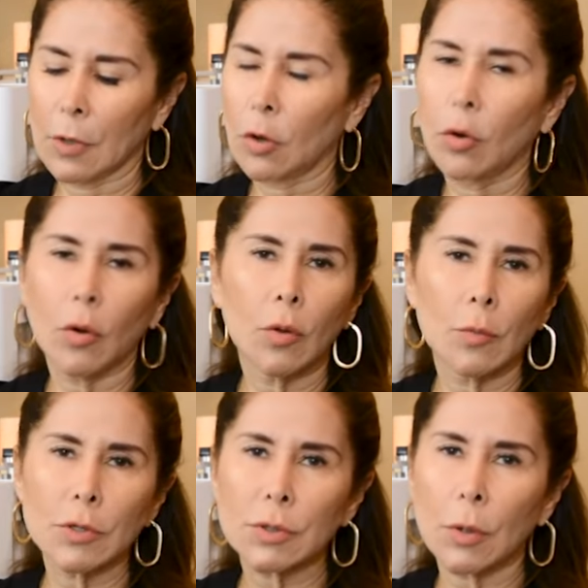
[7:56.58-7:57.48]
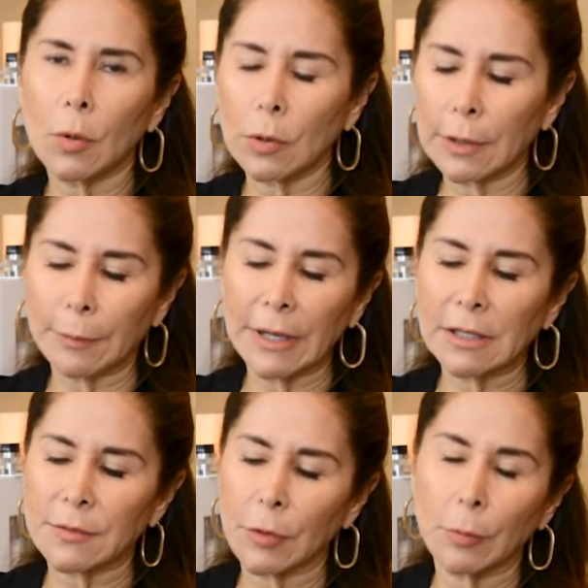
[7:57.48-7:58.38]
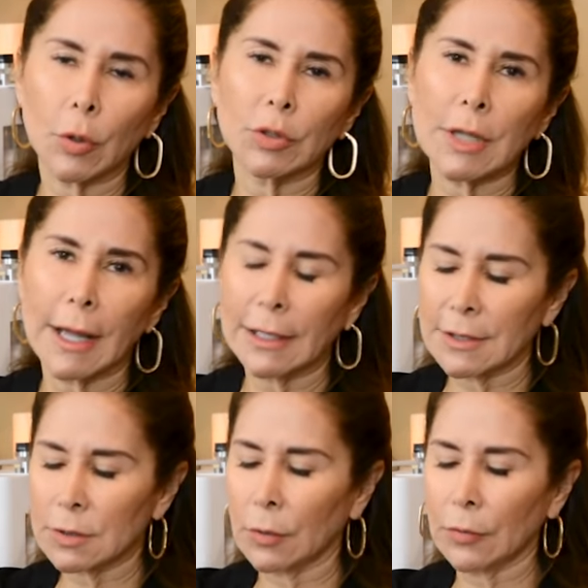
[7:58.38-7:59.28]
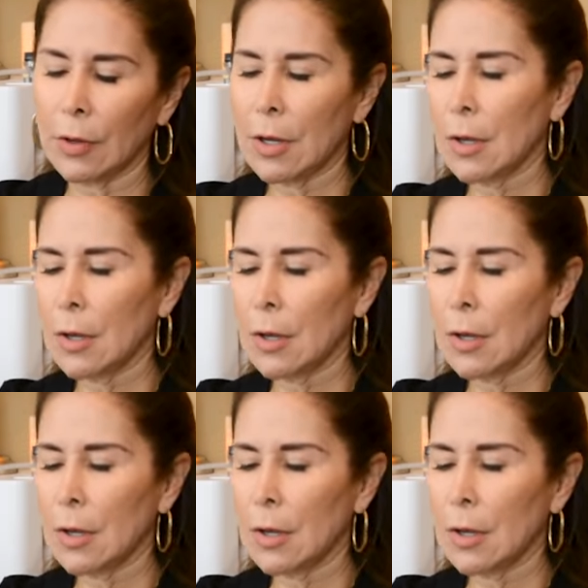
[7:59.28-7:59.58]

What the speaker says: Almost all the peels from Rhonda Allison,